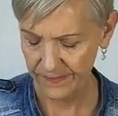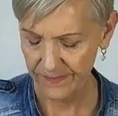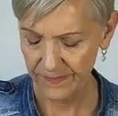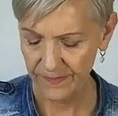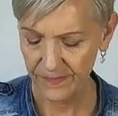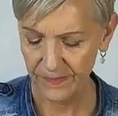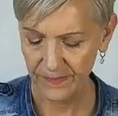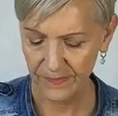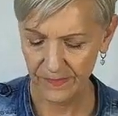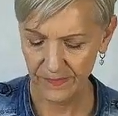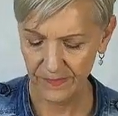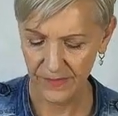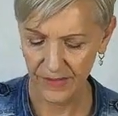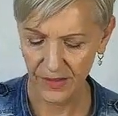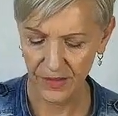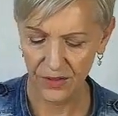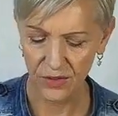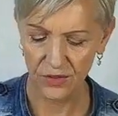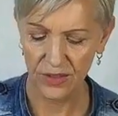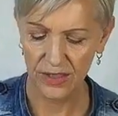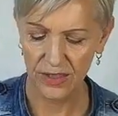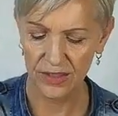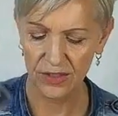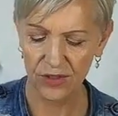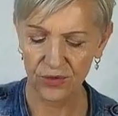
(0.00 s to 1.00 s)

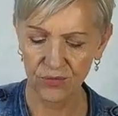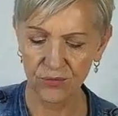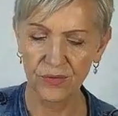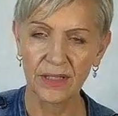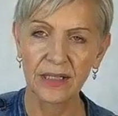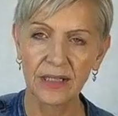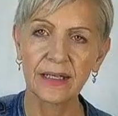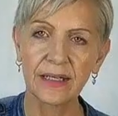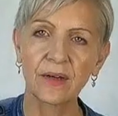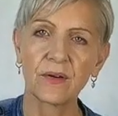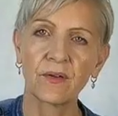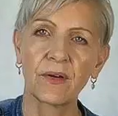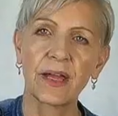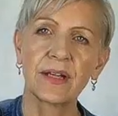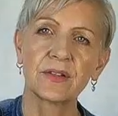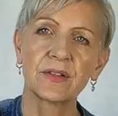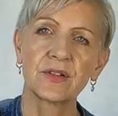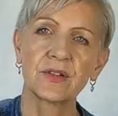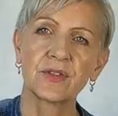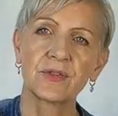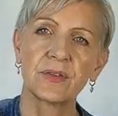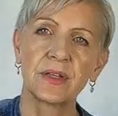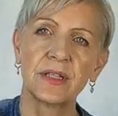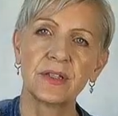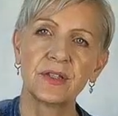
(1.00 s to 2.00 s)
You need to really
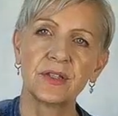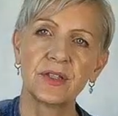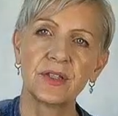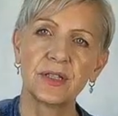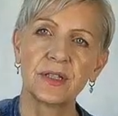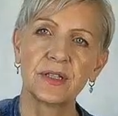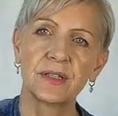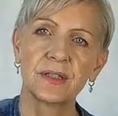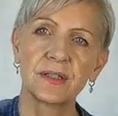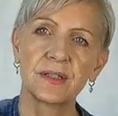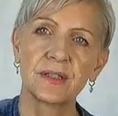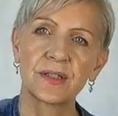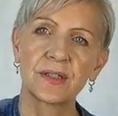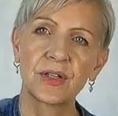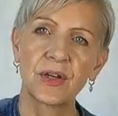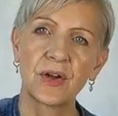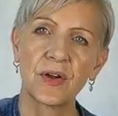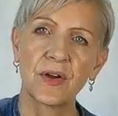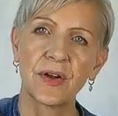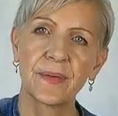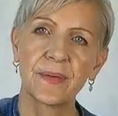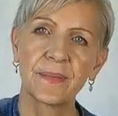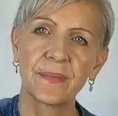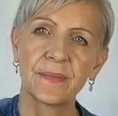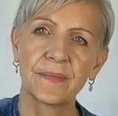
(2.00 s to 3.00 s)
ground your energy at this
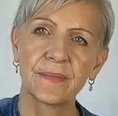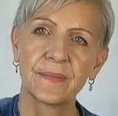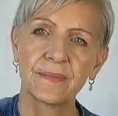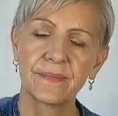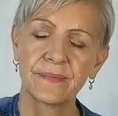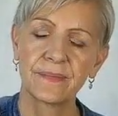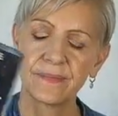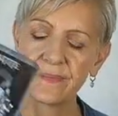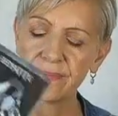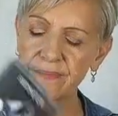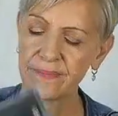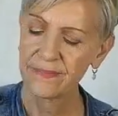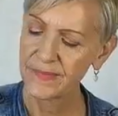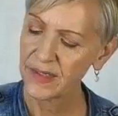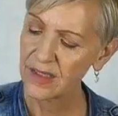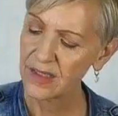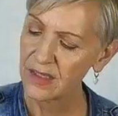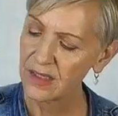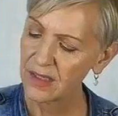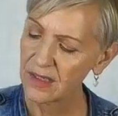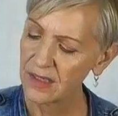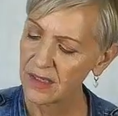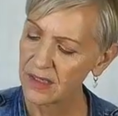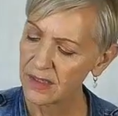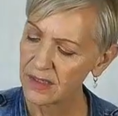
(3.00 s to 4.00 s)
time,
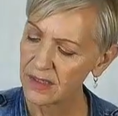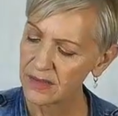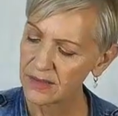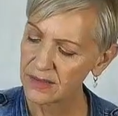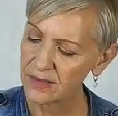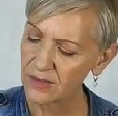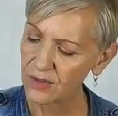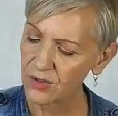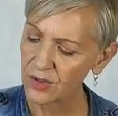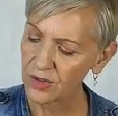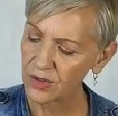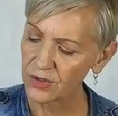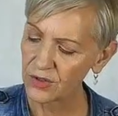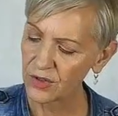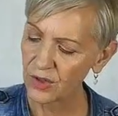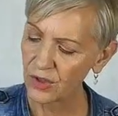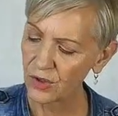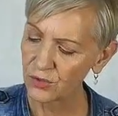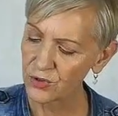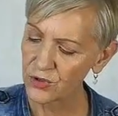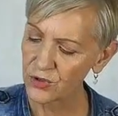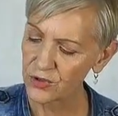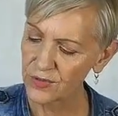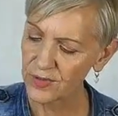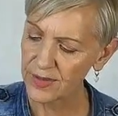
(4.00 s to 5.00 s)
so you can
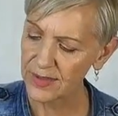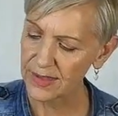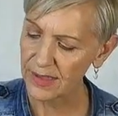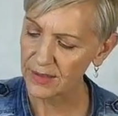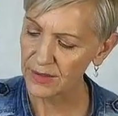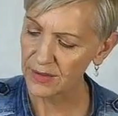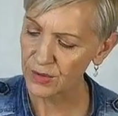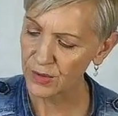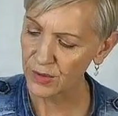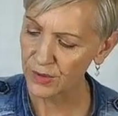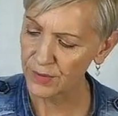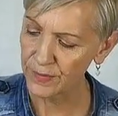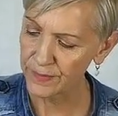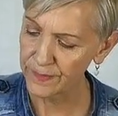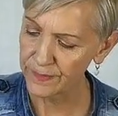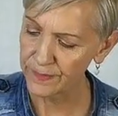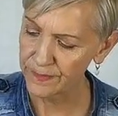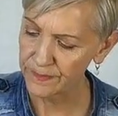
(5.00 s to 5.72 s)
hold your center.